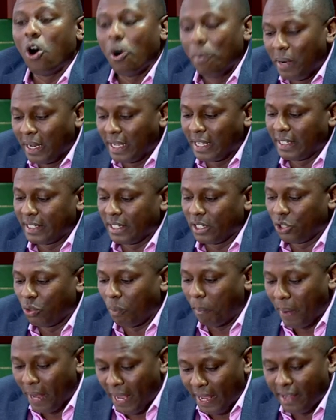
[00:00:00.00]
obligated
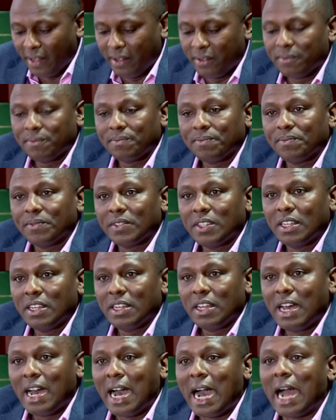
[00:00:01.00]
to pay
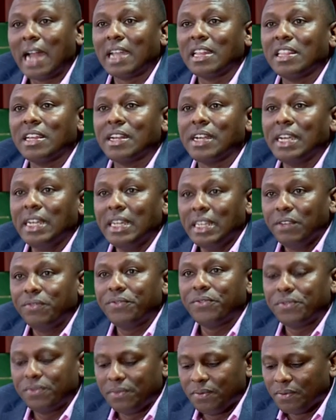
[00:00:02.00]
had the
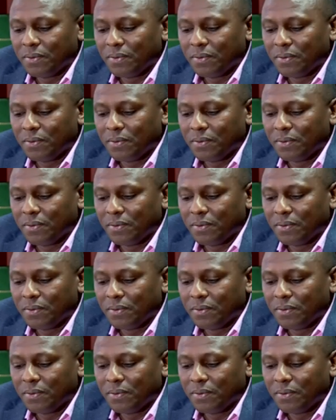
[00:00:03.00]
relief,